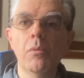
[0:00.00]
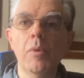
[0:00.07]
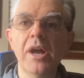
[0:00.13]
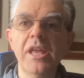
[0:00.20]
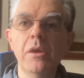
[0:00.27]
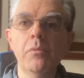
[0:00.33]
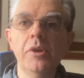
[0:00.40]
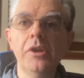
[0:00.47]

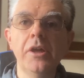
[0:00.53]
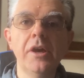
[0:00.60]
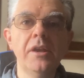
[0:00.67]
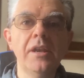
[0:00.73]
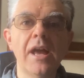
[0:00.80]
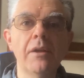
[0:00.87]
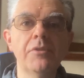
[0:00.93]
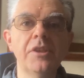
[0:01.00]
where you will
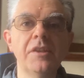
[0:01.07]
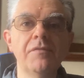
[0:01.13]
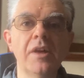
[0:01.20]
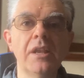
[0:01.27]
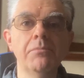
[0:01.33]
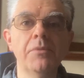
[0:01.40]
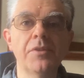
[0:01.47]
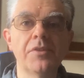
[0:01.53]
learn how to
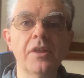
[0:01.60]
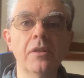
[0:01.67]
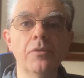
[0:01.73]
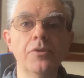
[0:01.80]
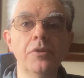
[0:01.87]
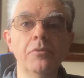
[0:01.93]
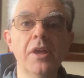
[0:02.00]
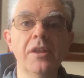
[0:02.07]
develop the
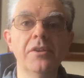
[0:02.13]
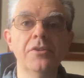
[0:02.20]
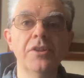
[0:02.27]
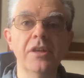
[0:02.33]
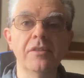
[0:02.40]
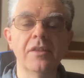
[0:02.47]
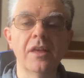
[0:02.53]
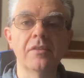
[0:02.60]
skills you learned at
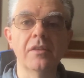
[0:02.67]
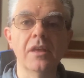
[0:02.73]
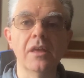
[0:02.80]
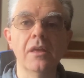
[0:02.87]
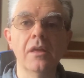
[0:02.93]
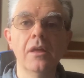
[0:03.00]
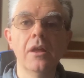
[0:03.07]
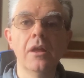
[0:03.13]
G C S E,